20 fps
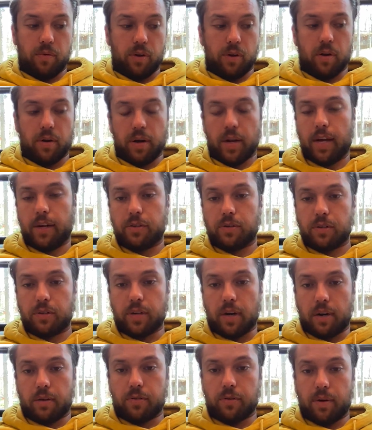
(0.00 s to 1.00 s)
you're in dangerous
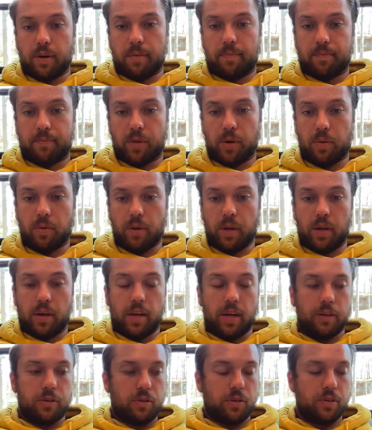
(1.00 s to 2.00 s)
territory. You're really in
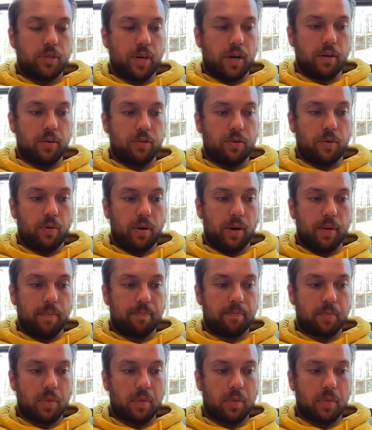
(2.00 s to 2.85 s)
dangerous territory,